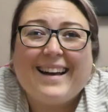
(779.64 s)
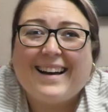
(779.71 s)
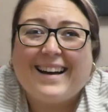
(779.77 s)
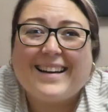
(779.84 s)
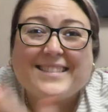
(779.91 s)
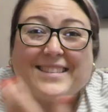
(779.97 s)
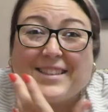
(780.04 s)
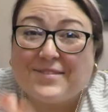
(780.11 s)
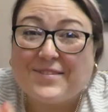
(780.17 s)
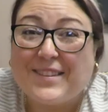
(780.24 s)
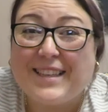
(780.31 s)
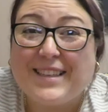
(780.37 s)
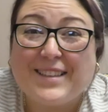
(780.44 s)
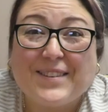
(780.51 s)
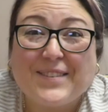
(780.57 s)
I don't
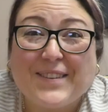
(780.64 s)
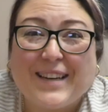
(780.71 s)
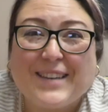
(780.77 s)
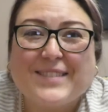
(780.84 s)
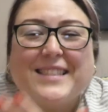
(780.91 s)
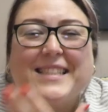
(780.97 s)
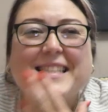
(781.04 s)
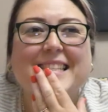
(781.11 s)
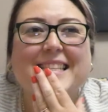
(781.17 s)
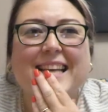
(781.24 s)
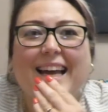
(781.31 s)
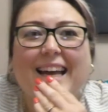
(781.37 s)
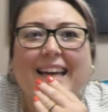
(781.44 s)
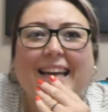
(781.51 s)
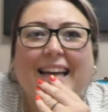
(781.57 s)
really know what else to
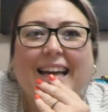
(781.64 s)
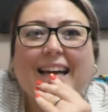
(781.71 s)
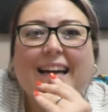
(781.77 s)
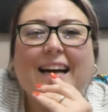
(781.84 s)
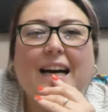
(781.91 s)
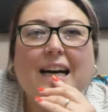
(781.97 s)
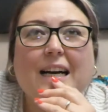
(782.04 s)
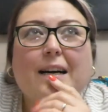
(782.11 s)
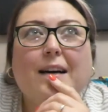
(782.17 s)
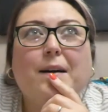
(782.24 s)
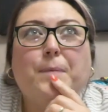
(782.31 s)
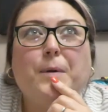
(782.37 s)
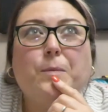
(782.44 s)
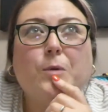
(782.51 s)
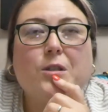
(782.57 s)
say. Uh,
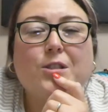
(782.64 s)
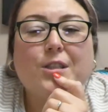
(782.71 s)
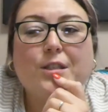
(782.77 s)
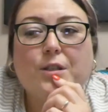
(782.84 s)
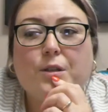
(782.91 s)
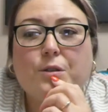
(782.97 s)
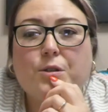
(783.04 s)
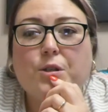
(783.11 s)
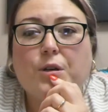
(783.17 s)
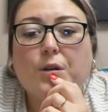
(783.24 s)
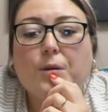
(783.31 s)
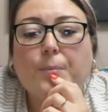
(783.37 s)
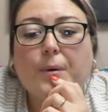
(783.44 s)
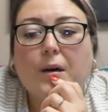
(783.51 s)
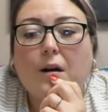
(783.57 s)
I've been watching YouTube.